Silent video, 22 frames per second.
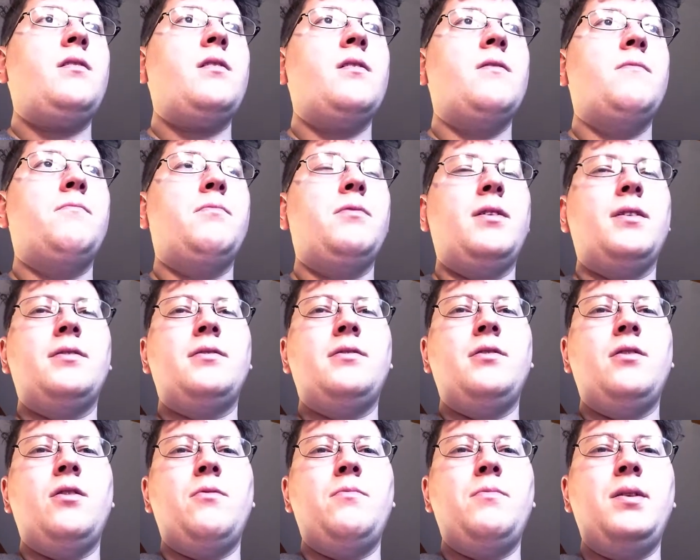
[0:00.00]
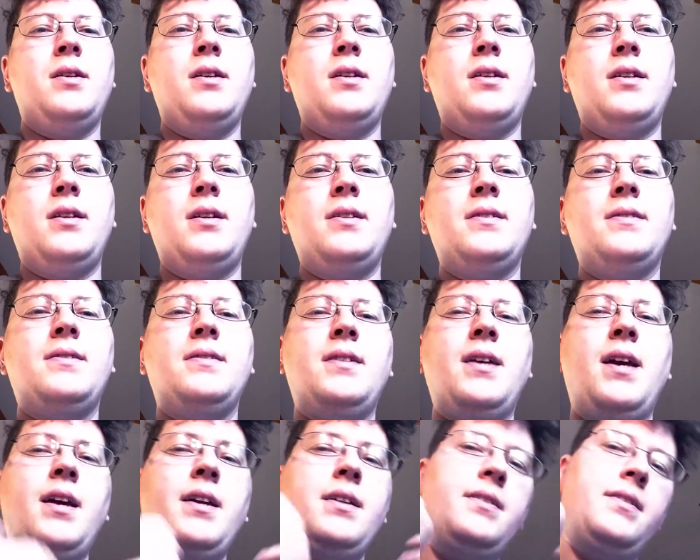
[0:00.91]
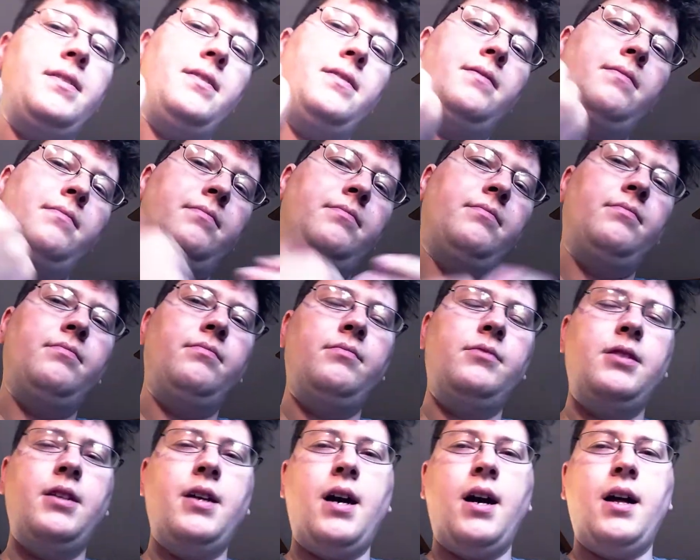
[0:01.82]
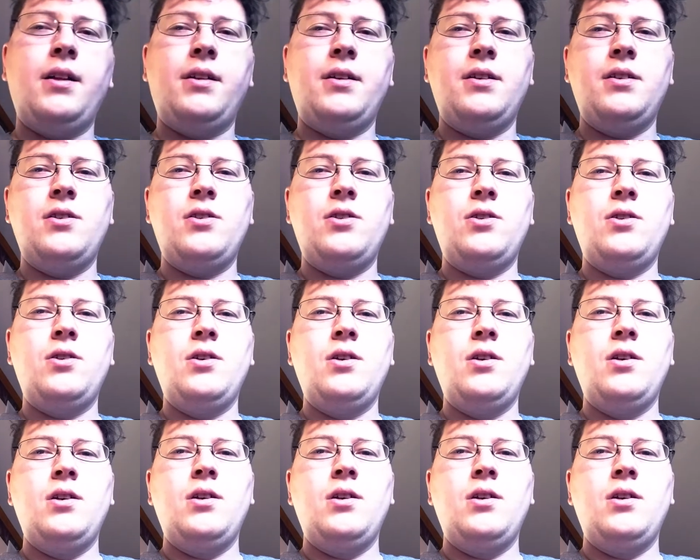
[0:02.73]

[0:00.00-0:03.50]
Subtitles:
And plus, you know, being an in-state college,